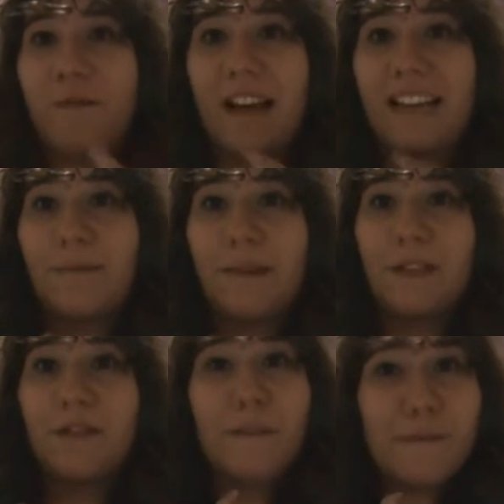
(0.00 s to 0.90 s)
aspects
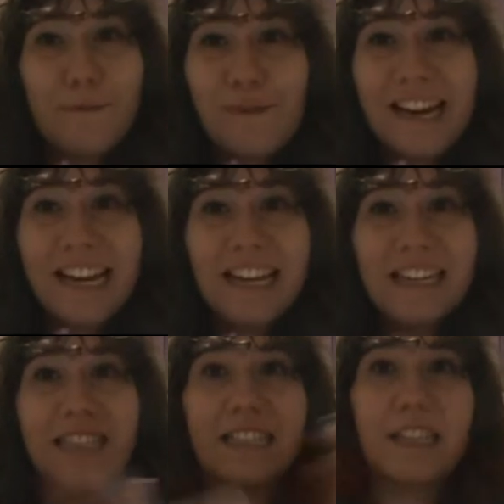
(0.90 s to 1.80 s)
of the
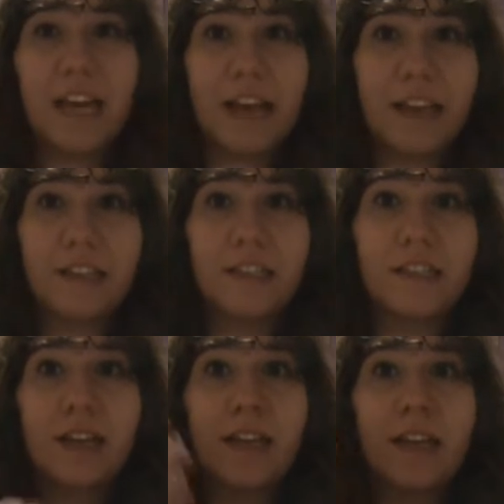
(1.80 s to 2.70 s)
freaks
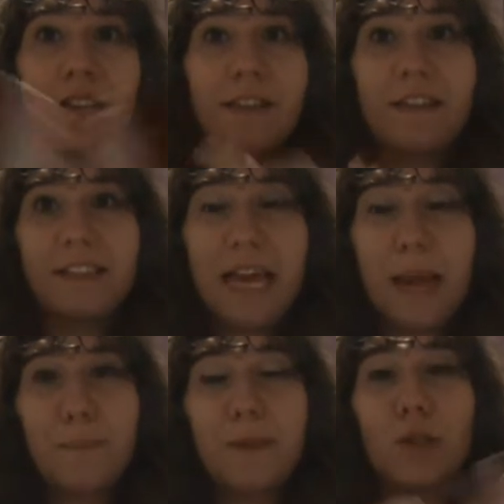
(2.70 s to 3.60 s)
as in this
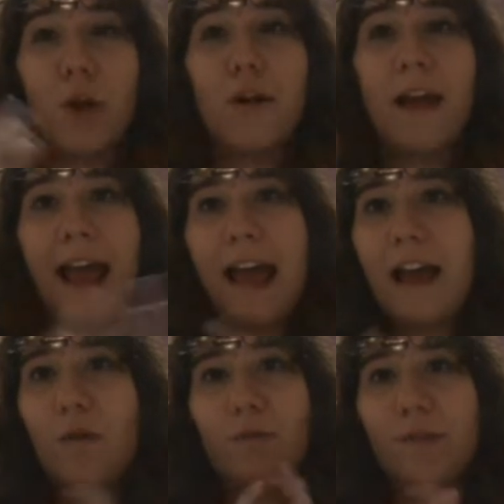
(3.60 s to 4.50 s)
episode,
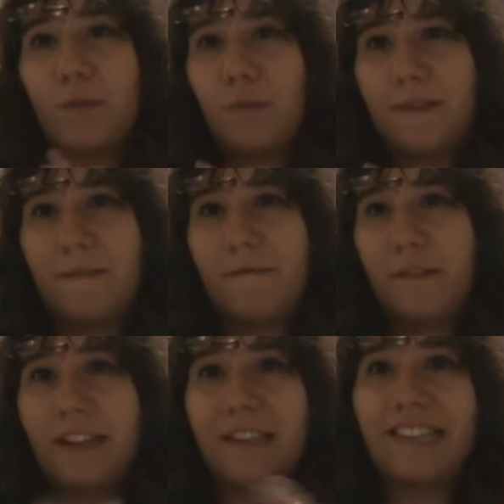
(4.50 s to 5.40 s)
and also with the
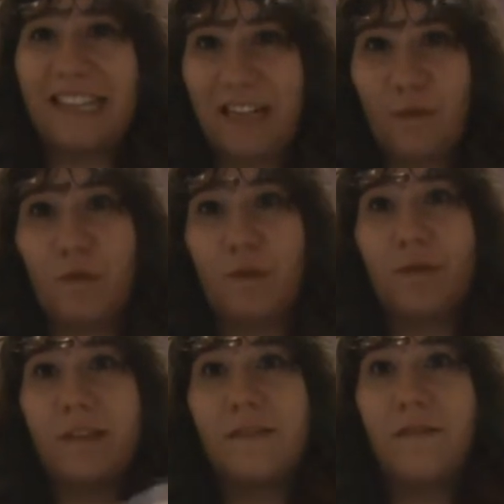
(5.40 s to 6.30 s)
freaks
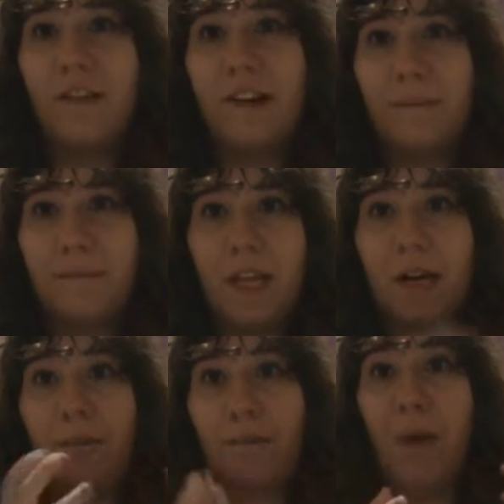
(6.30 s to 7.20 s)
use of
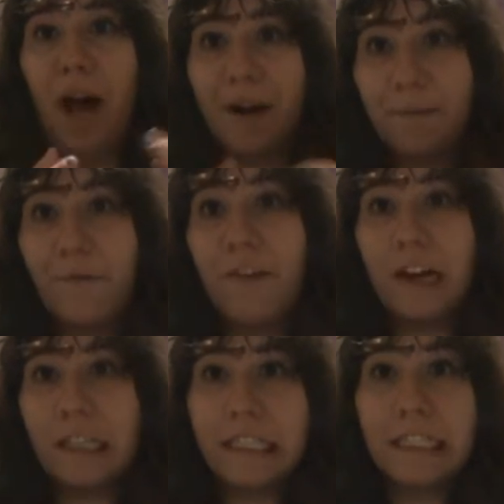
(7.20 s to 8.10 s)
that Barnum
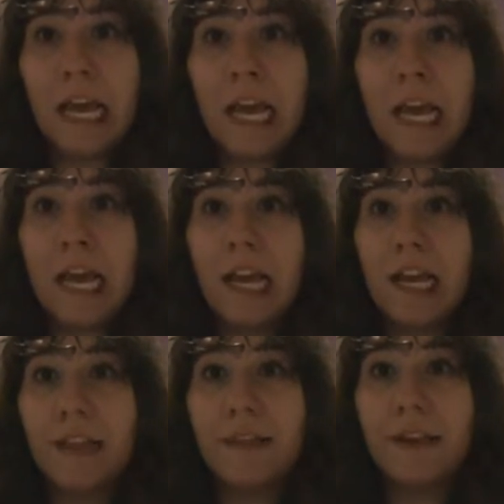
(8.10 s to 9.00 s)
found
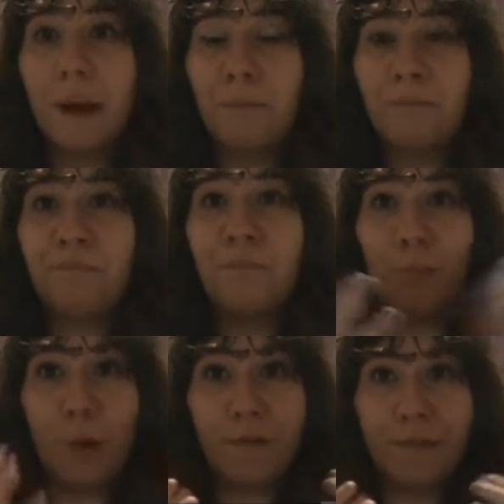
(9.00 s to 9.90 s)
in the
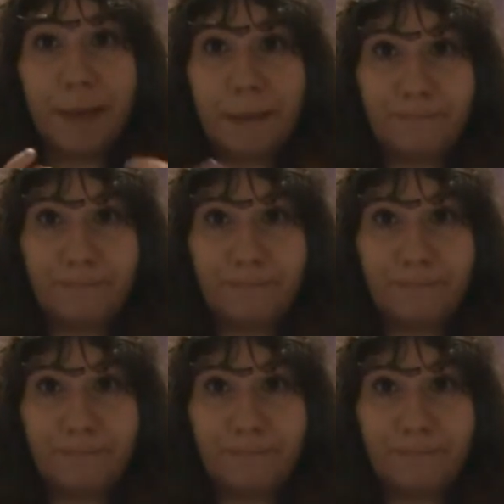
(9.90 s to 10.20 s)
movie,